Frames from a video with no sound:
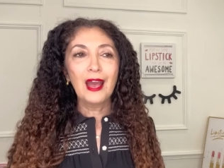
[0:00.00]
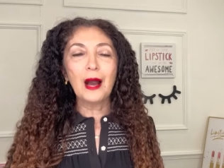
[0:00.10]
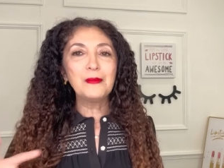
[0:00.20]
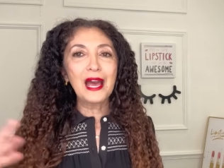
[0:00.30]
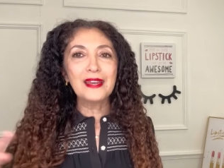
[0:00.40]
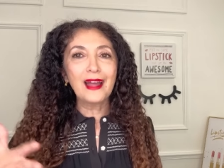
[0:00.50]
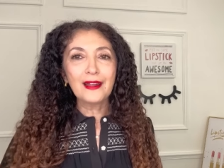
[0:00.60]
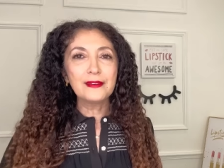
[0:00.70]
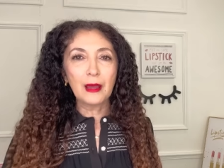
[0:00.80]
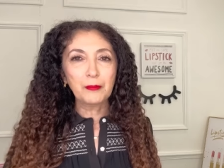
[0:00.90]
um, and
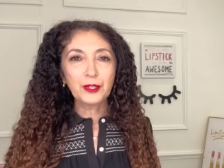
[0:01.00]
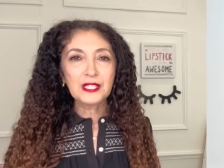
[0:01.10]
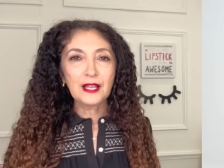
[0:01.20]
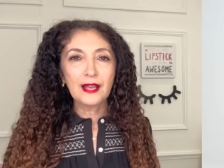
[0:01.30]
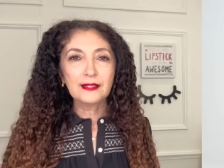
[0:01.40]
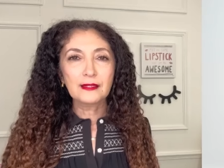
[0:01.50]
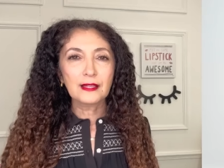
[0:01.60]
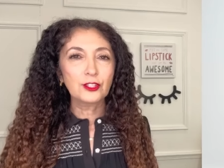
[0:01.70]
not number sizes.